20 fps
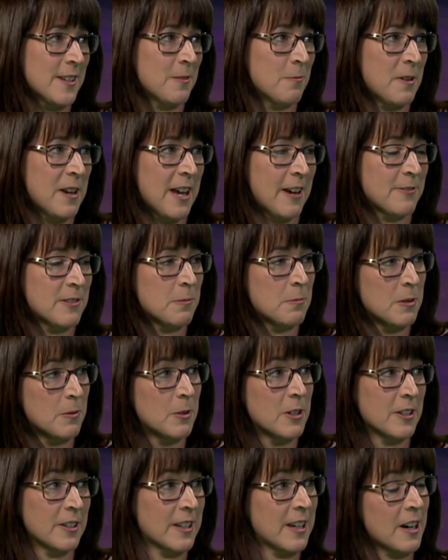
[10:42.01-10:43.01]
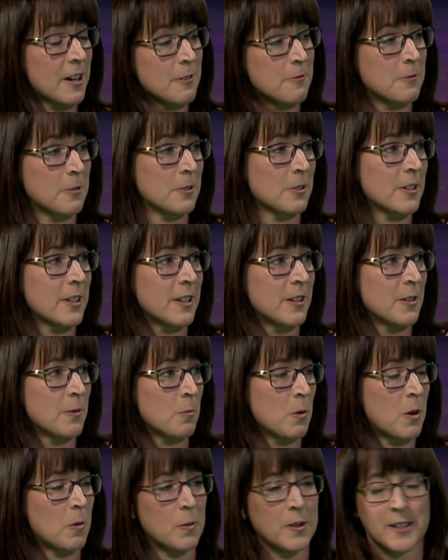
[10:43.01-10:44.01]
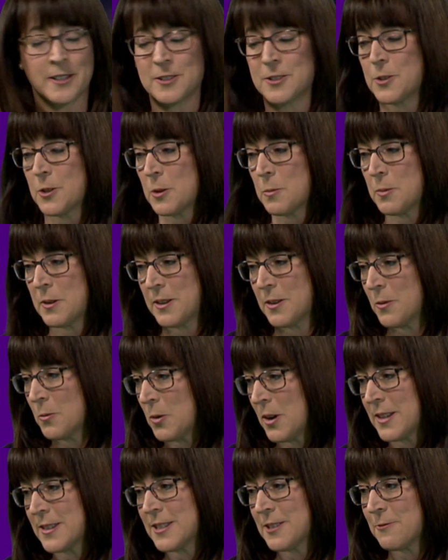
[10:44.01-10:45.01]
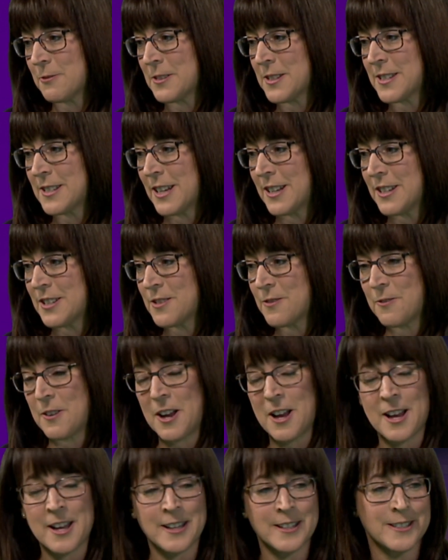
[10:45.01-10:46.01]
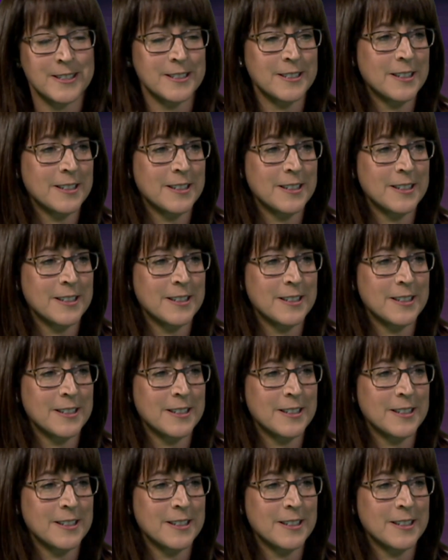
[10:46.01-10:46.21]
and we have to be really careful in what we interpret and what different studies find.